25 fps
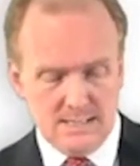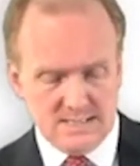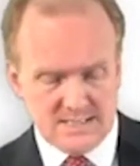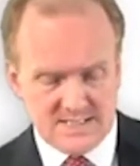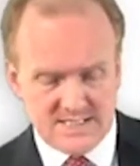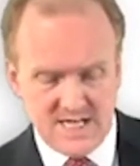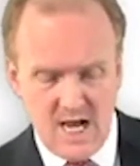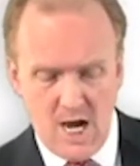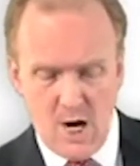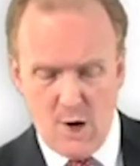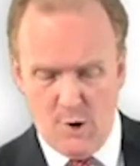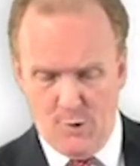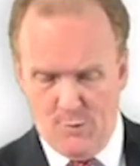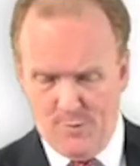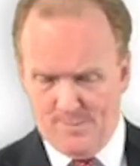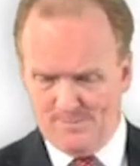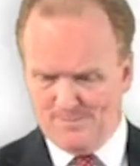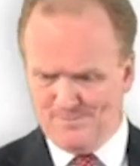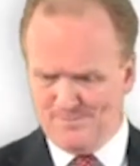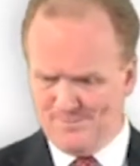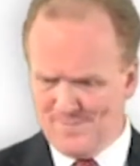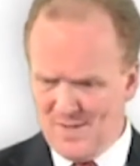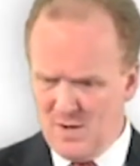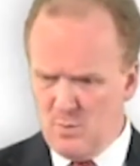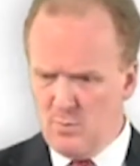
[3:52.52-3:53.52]
So,
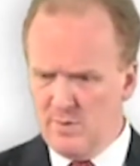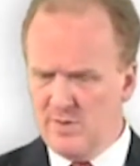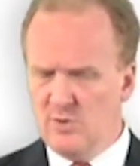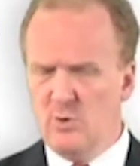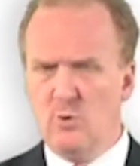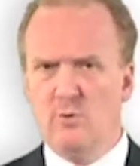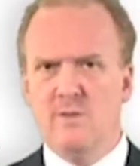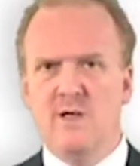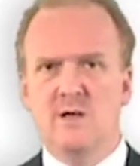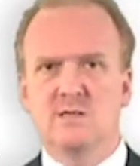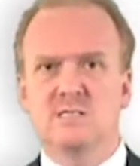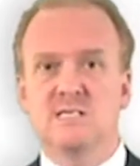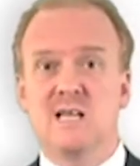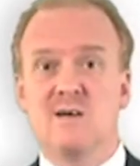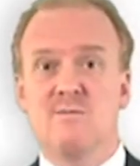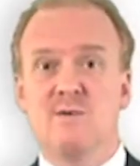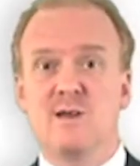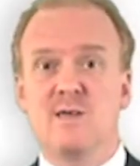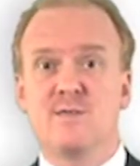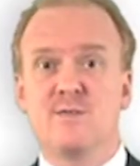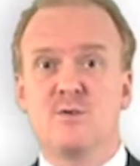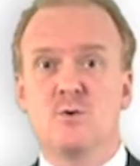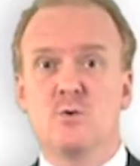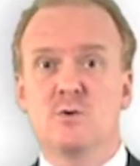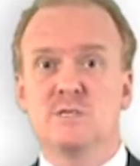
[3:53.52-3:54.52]
with all those
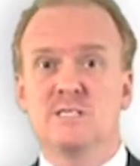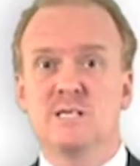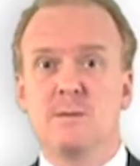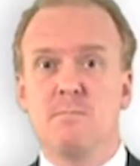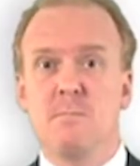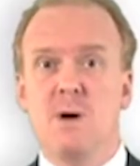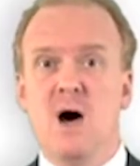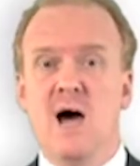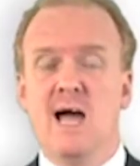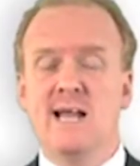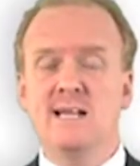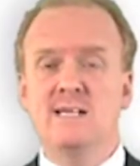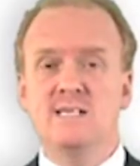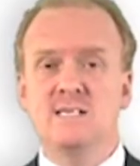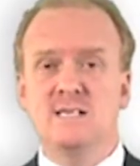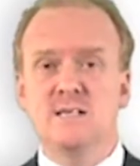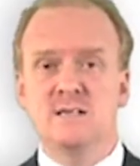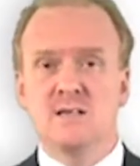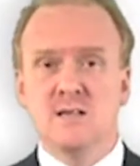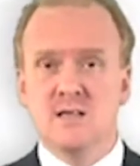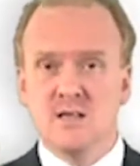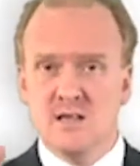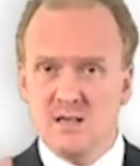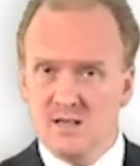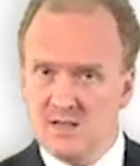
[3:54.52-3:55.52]
lovely thoughts in mind,
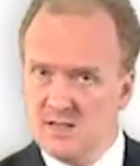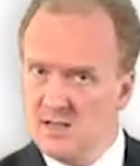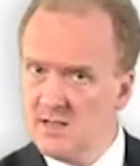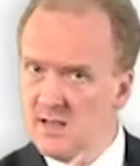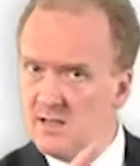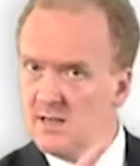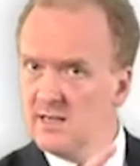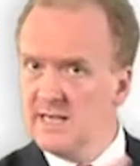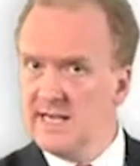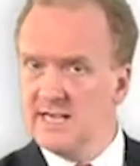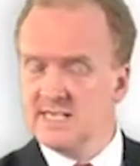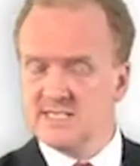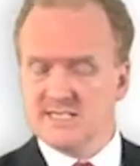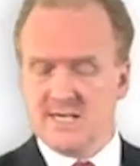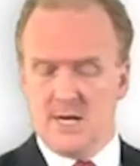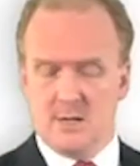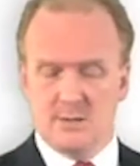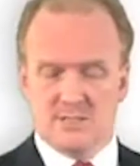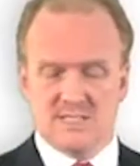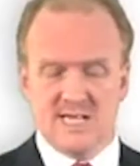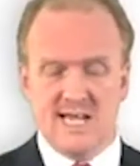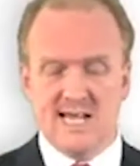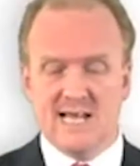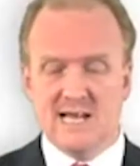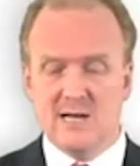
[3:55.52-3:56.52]
let's
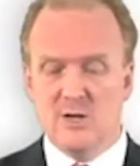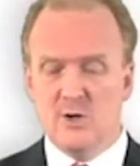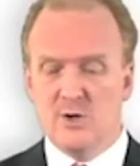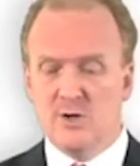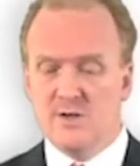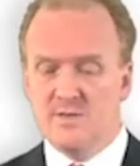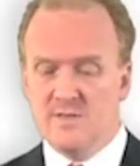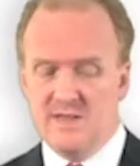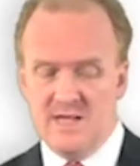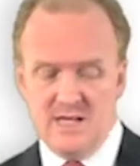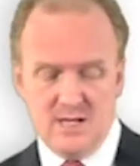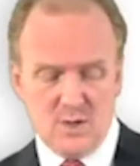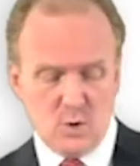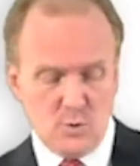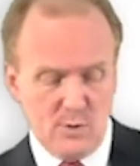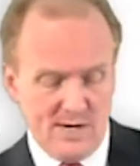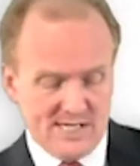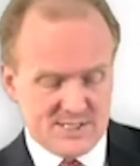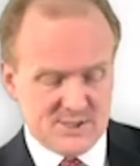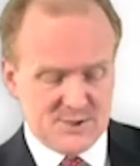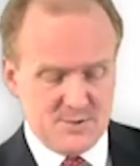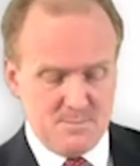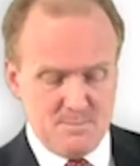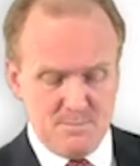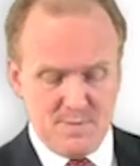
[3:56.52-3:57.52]
go take a look at the
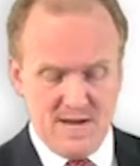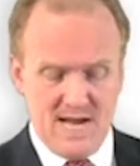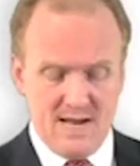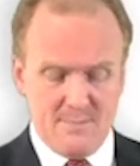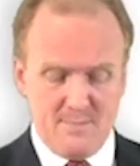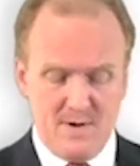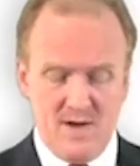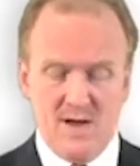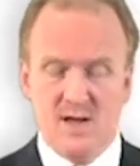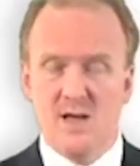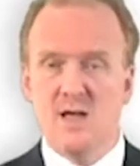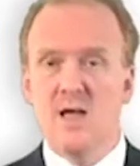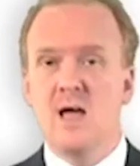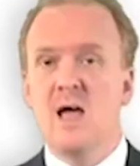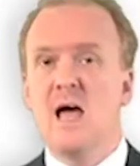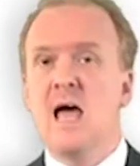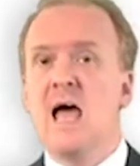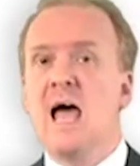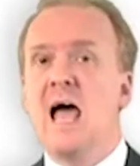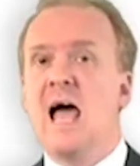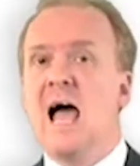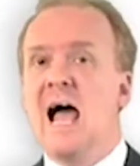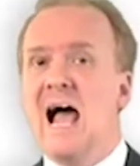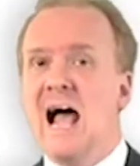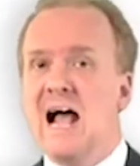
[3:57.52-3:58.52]
question paper
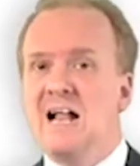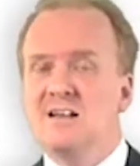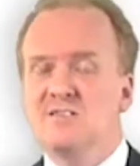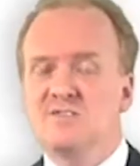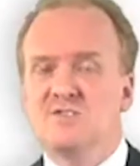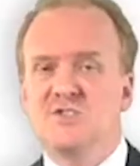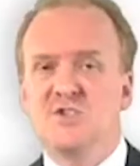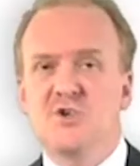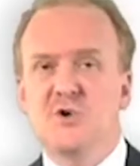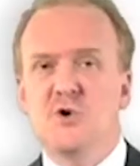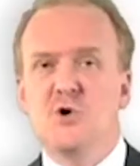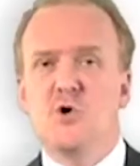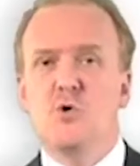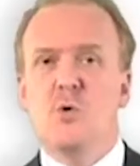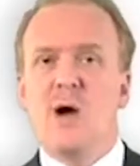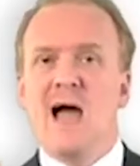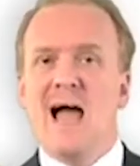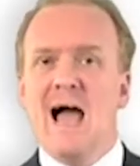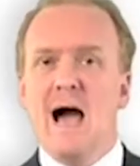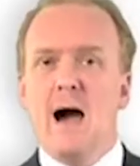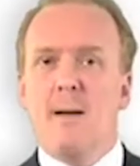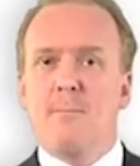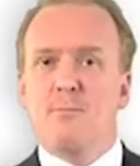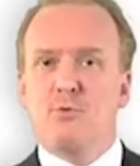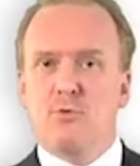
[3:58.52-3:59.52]
and do
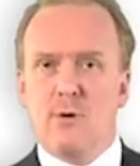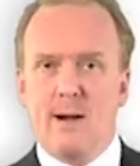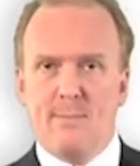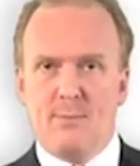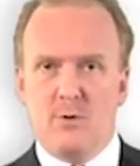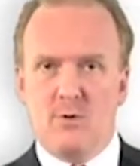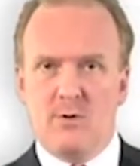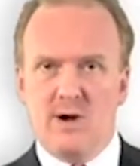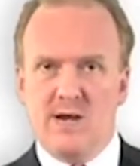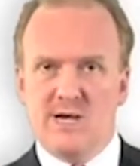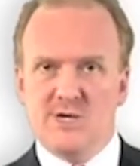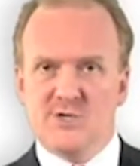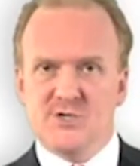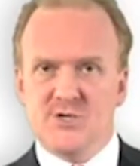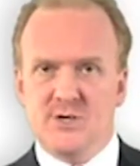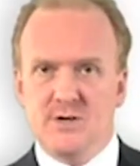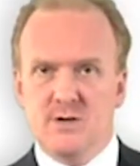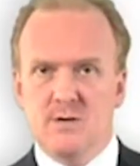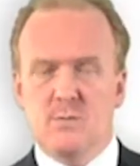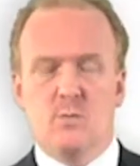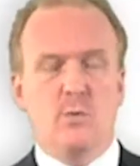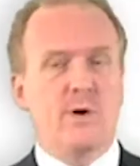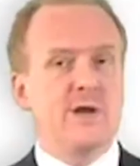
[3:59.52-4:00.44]
our preparation.